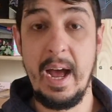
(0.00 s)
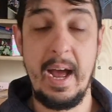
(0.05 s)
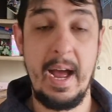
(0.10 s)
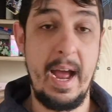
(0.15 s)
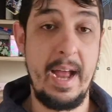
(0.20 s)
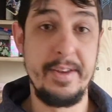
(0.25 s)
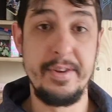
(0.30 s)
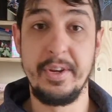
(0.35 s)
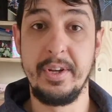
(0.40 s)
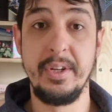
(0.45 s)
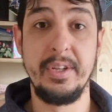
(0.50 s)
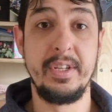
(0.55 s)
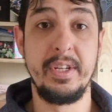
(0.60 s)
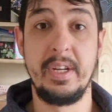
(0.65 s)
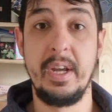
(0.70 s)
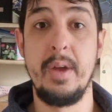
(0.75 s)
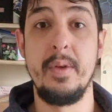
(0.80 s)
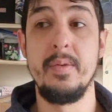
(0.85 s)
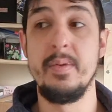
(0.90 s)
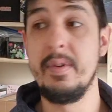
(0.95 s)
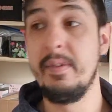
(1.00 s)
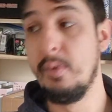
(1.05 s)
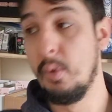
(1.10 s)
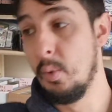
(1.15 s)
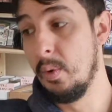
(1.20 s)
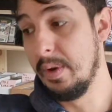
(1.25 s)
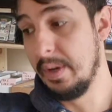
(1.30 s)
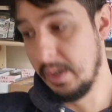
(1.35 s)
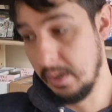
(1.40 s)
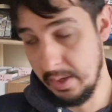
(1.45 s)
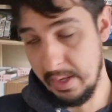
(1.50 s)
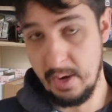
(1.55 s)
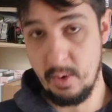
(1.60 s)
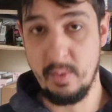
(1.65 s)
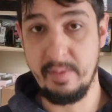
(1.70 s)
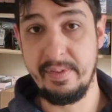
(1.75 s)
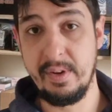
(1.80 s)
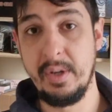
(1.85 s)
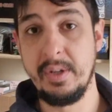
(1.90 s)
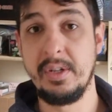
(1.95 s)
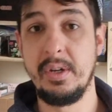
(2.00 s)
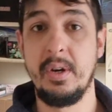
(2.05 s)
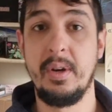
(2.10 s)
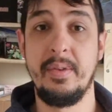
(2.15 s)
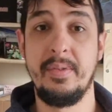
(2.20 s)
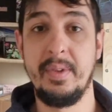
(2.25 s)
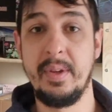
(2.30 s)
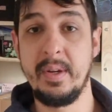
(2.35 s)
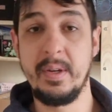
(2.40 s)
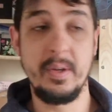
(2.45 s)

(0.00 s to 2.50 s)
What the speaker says: and you're good to go. You've already got that reverse hollow thing.